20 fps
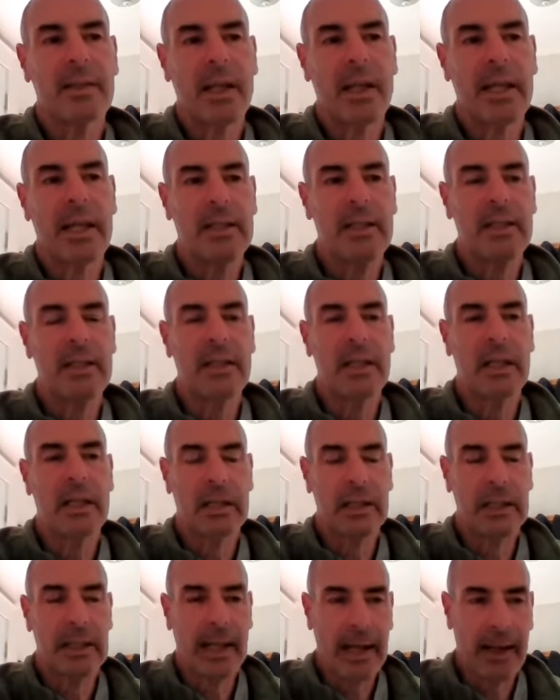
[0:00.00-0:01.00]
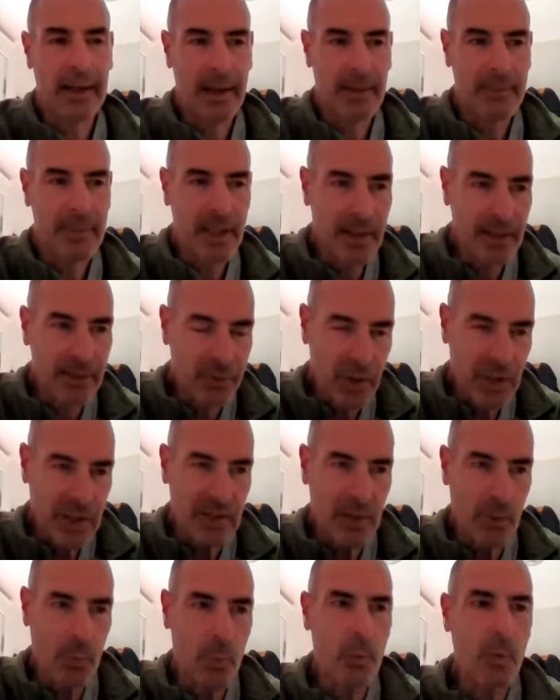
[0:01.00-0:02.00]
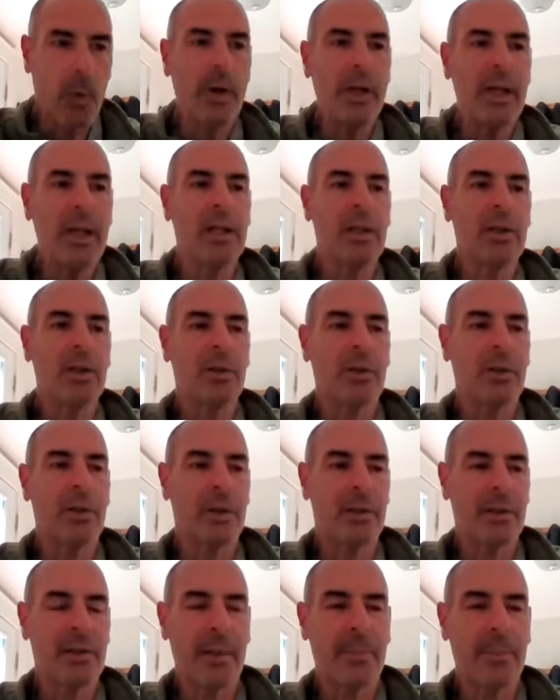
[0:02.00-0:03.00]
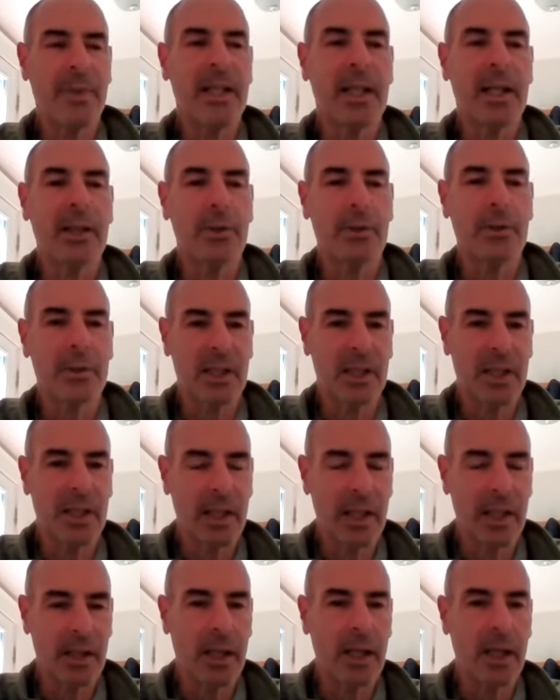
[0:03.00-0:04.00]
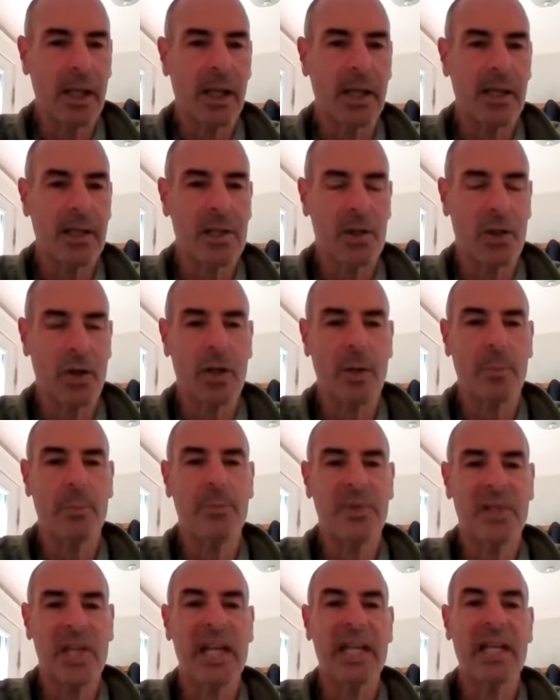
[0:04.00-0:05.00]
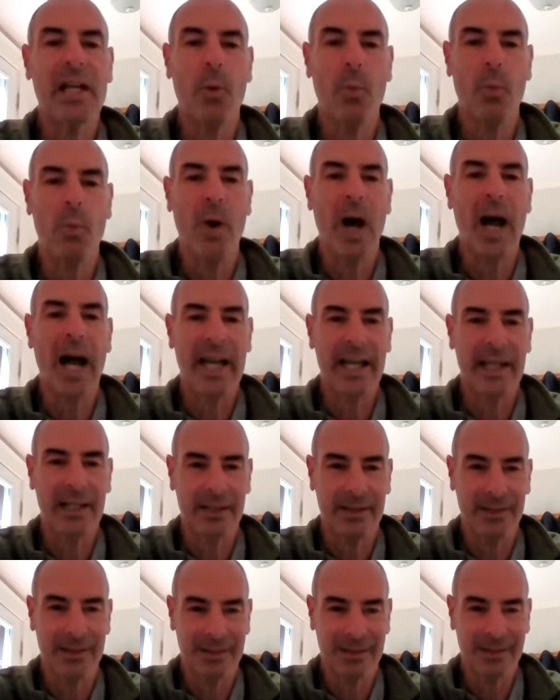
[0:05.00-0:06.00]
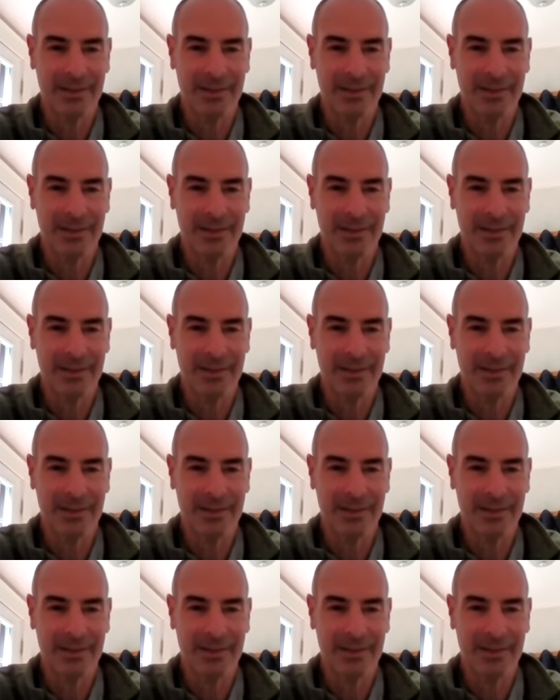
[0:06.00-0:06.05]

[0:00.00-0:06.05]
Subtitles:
and I mean, just a warning, something like urticaria is going to take a while